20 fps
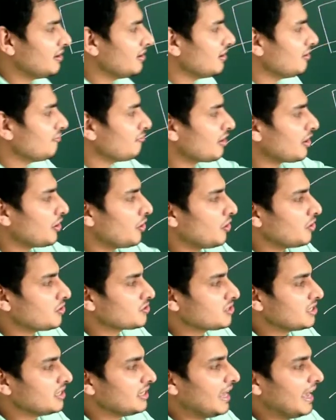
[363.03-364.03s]

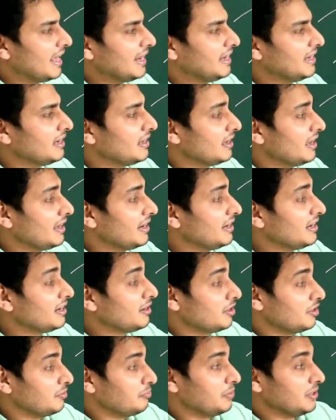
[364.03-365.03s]
Ferredoxin
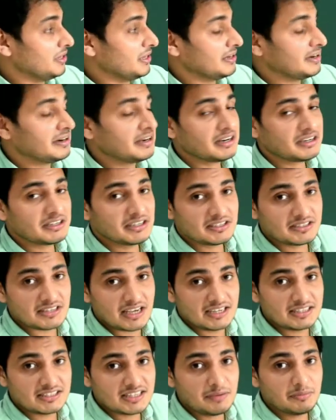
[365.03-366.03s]
NADP reductase
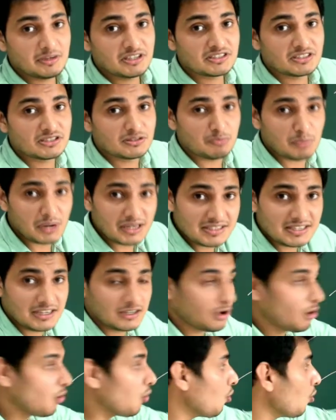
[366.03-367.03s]
enzyme is present
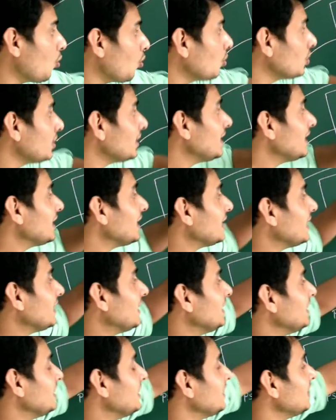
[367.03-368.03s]
only
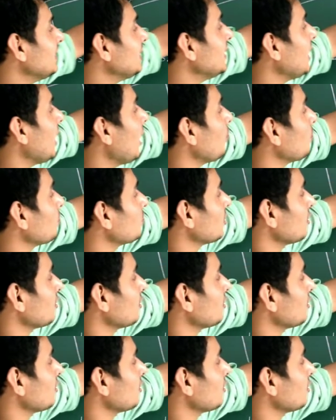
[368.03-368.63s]
in the outer,